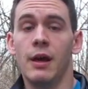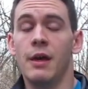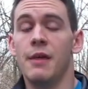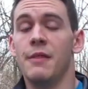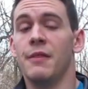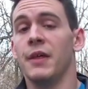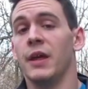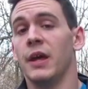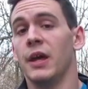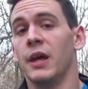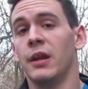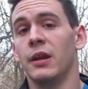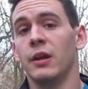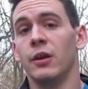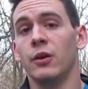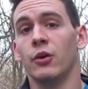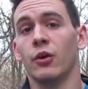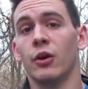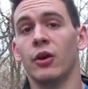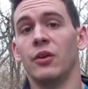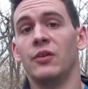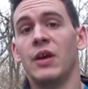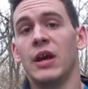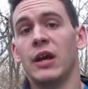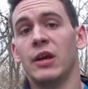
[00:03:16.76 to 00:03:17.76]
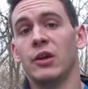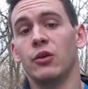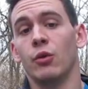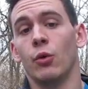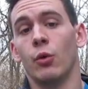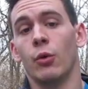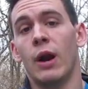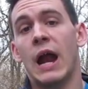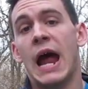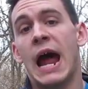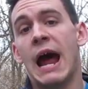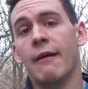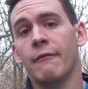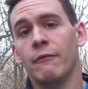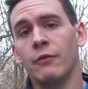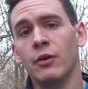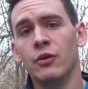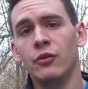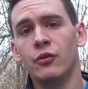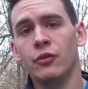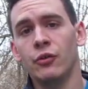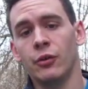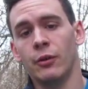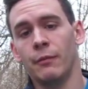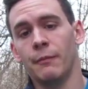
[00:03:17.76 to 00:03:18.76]
Then you're going to take your
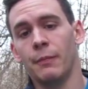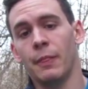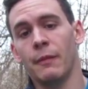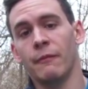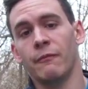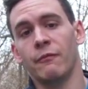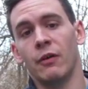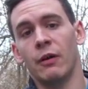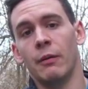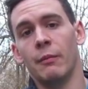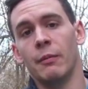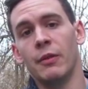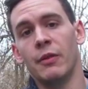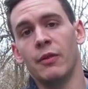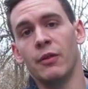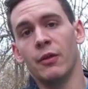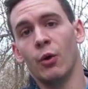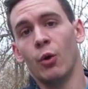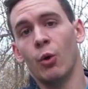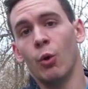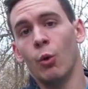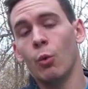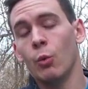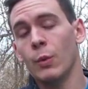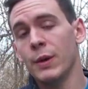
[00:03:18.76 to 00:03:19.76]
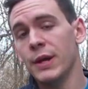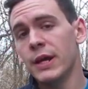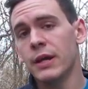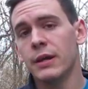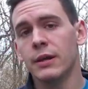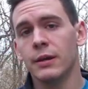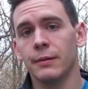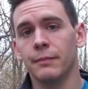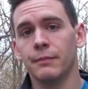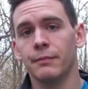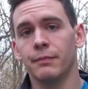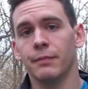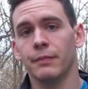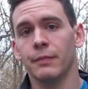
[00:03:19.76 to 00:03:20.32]
average from the whole week